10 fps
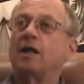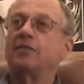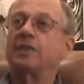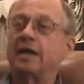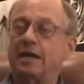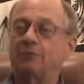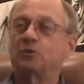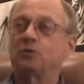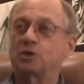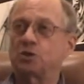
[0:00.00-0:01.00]
they have
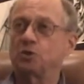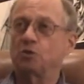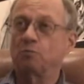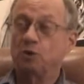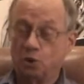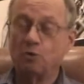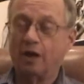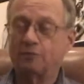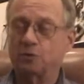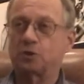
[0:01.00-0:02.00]
to assume, you
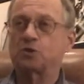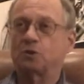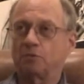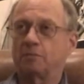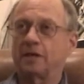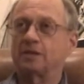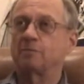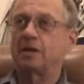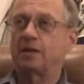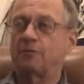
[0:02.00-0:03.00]
have to assume, as
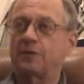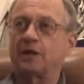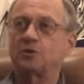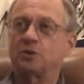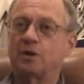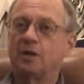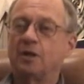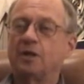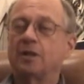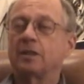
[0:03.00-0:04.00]
the manufacturer,
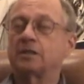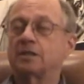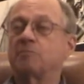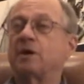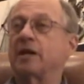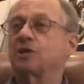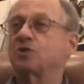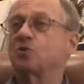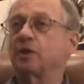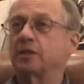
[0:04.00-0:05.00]
that somebody is
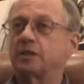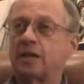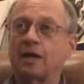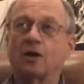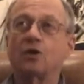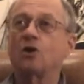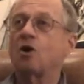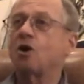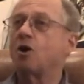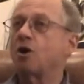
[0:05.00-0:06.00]
going to take a
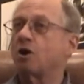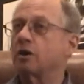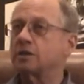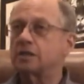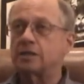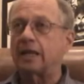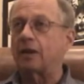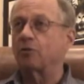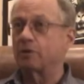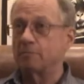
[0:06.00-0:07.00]
long
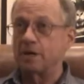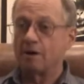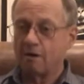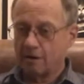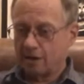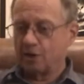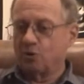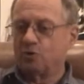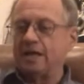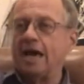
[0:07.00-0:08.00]
stick with a mirror and
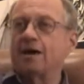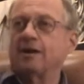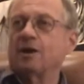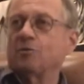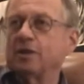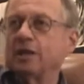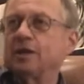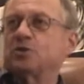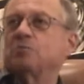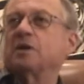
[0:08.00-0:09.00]
go down there where the
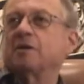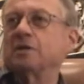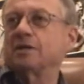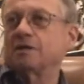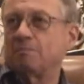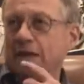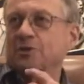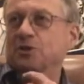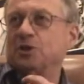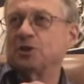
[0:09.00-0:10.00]
laser beam is and
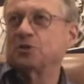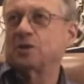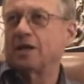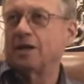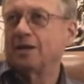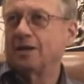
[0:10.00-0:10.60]
bounce it into his eye.